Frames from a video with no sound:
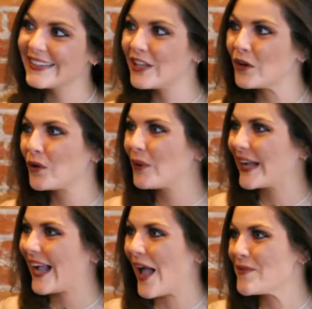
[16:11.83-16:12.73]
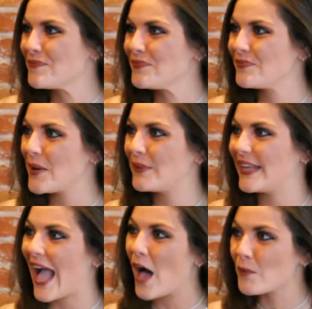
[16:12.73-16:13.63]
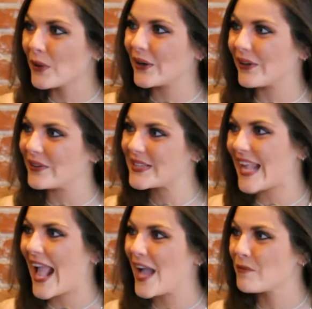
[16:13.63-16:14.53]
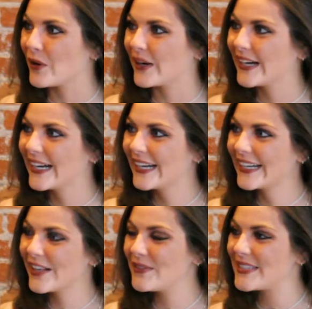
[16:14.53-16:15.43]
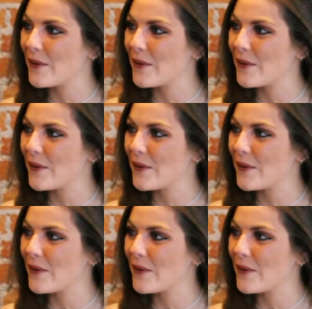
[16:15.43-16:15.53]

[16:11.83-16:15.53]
little quick, maybe Albert or Sam, or give me